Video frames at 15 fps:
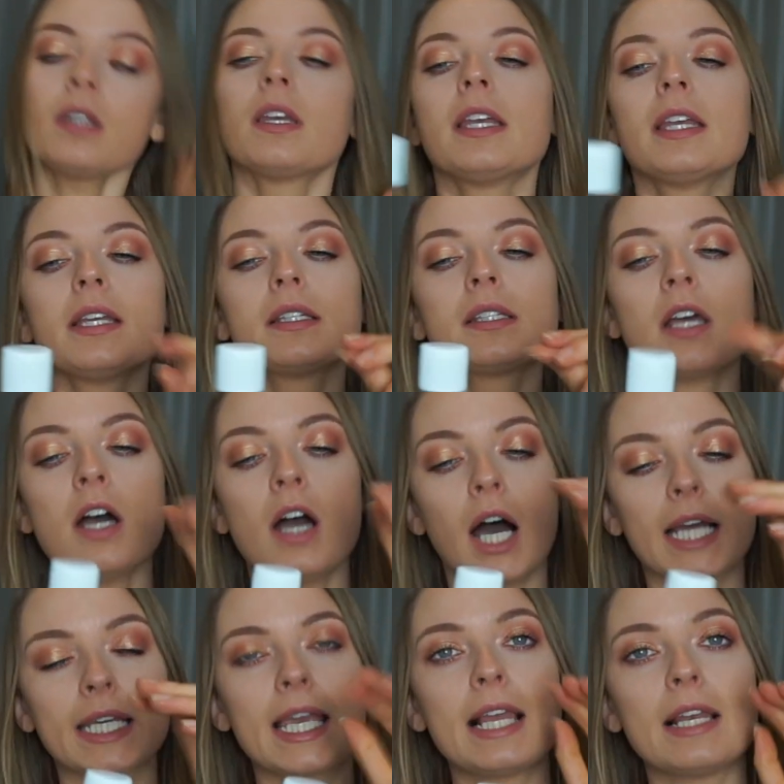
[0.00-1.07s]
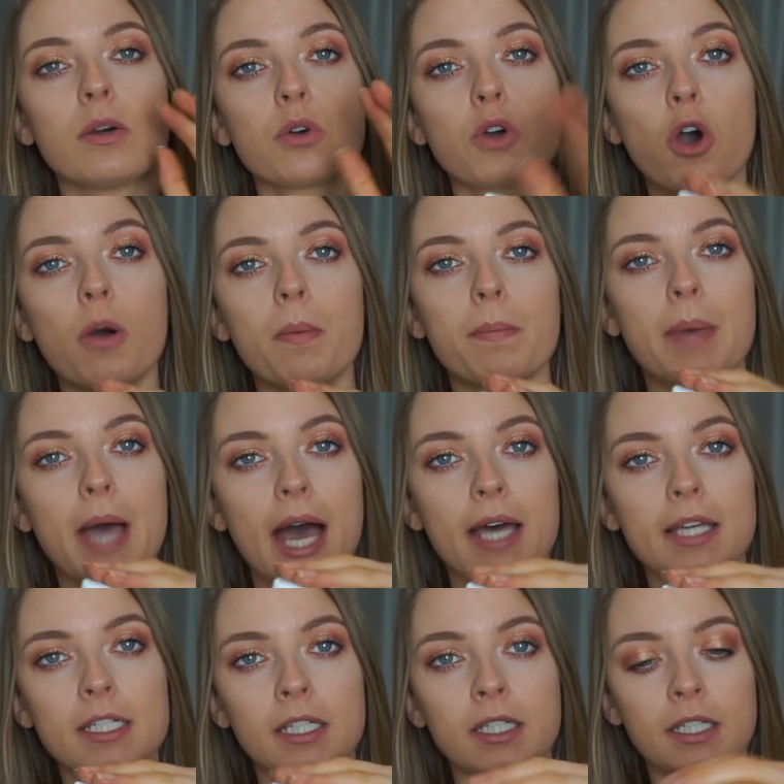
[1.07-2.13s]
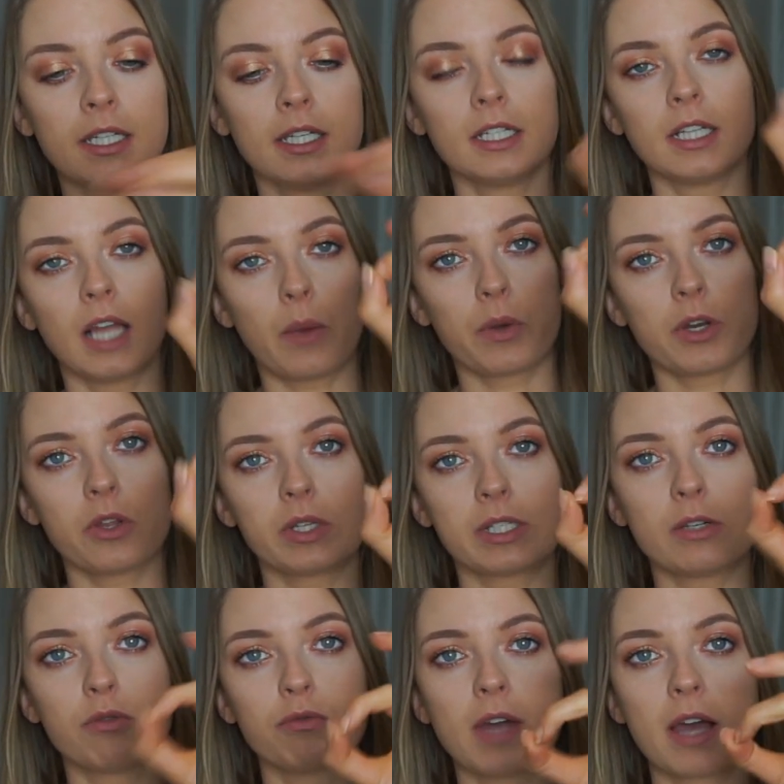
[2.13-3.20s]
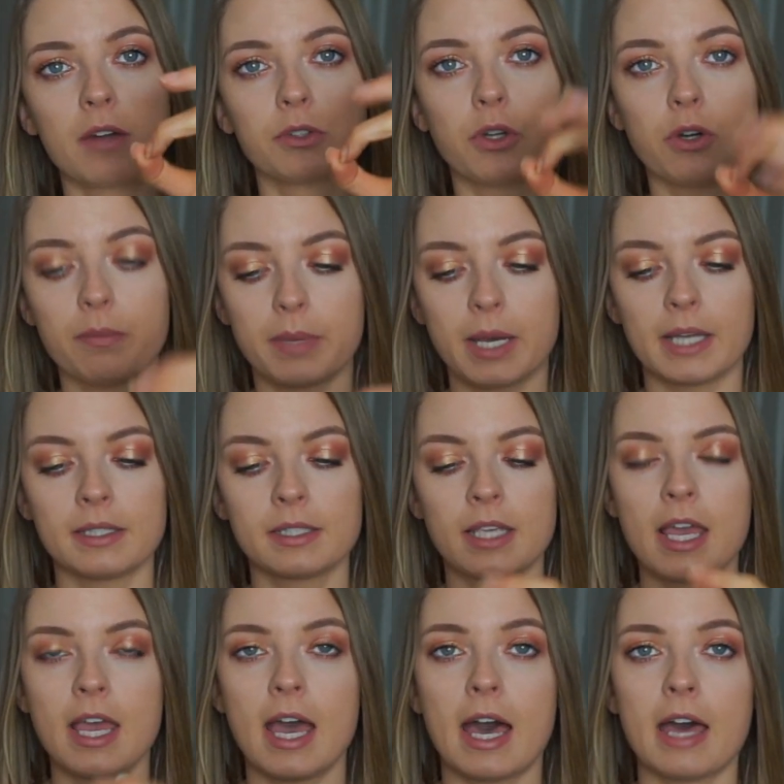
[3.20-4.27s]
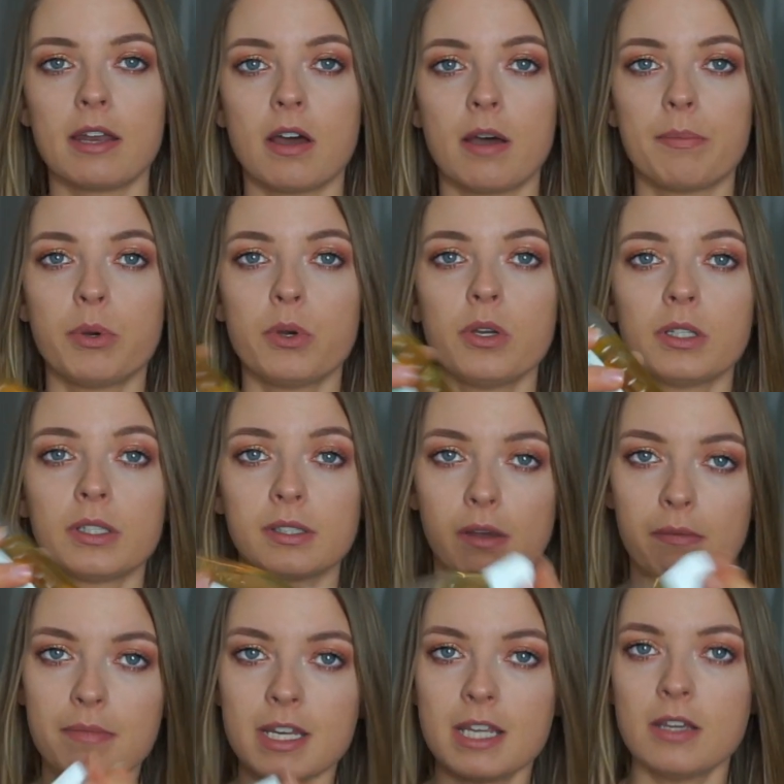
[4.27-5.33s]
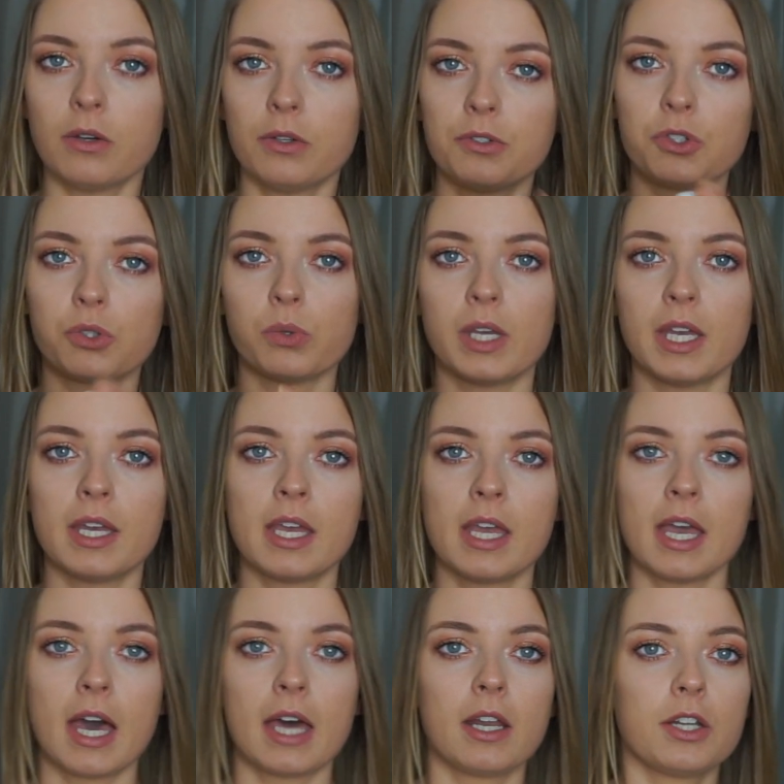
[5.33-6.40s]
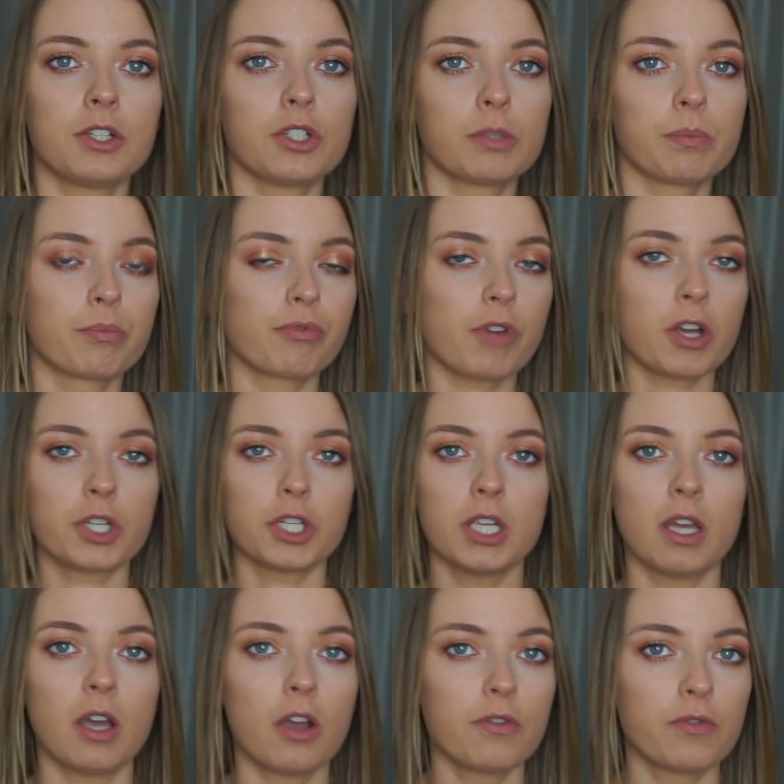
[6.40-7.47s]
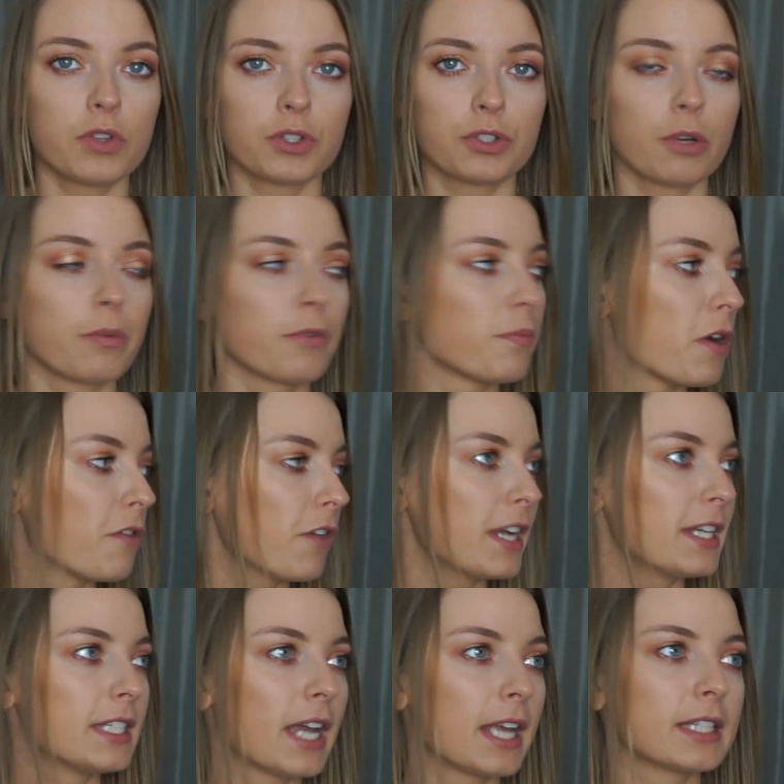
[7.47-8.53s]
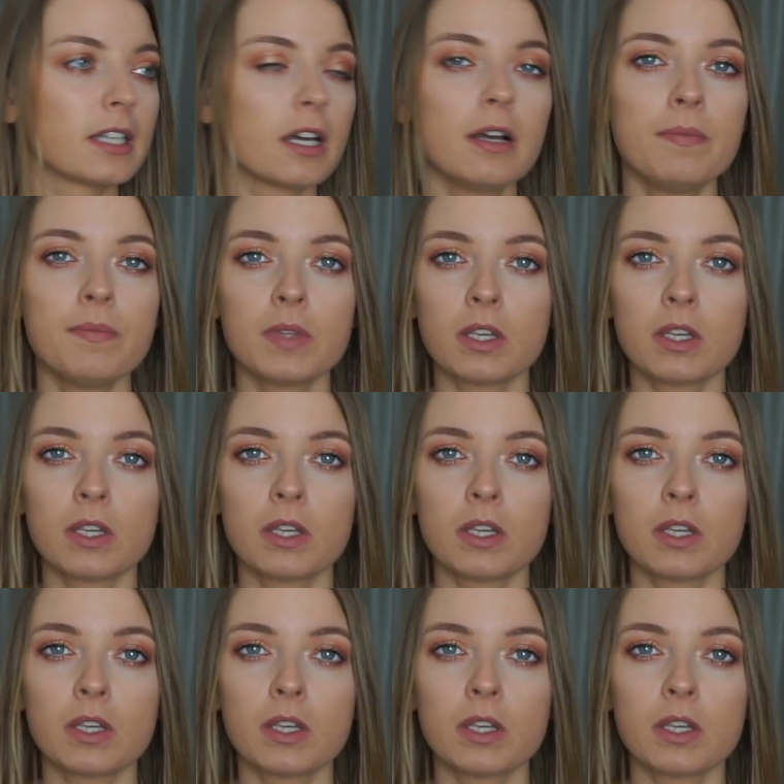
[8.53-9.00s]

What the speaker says: is I get a little cotton pad, like one of those little round cotton pads, and I put some neat onto it and I just brush it over the top of my radiator.